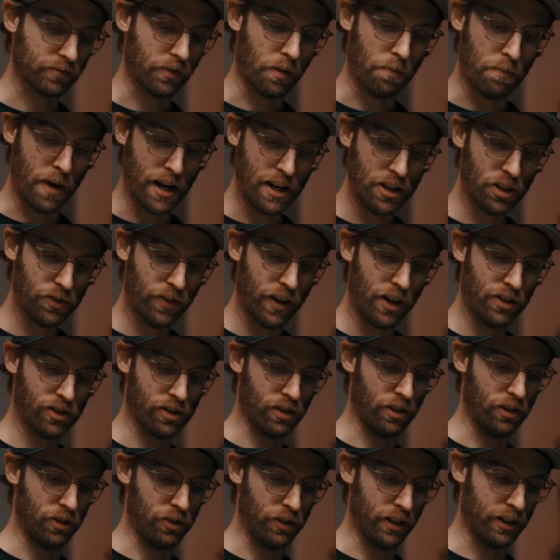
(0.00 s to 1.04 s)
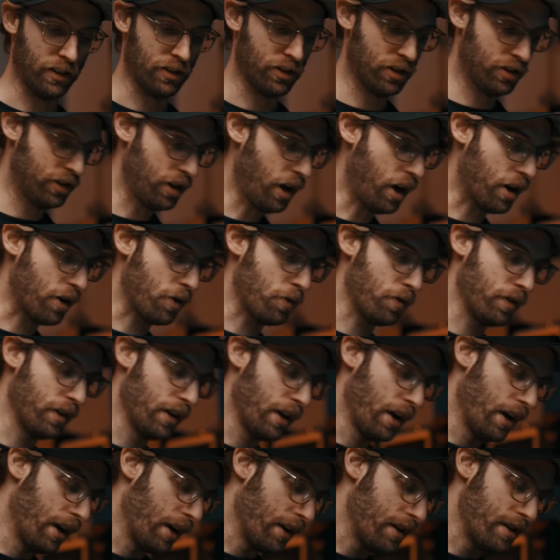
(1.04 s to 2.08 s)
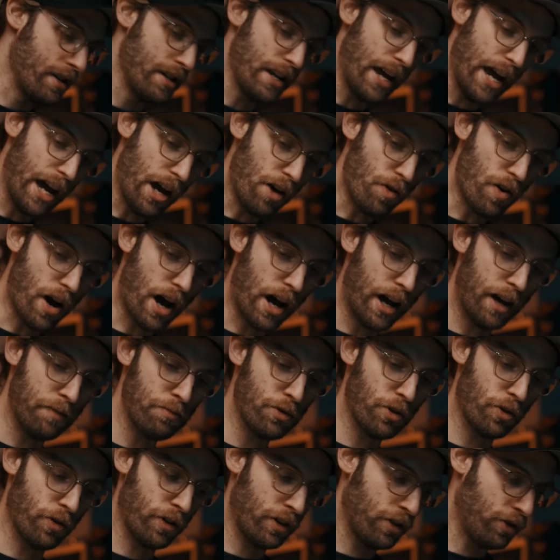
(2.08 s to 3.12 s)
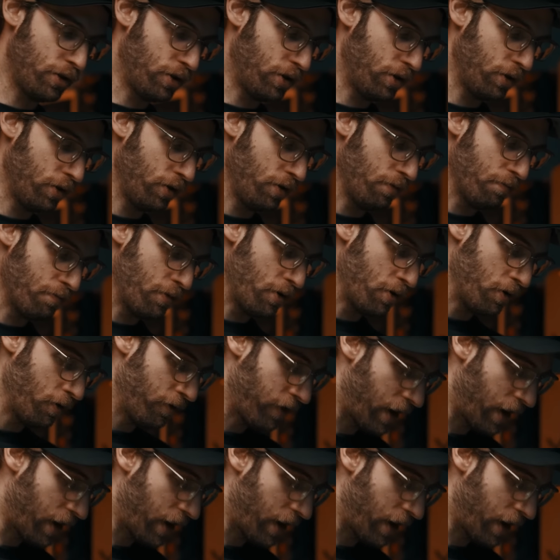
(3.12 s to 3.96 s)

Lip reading: Maintenance phase concluded. So now I'm going to move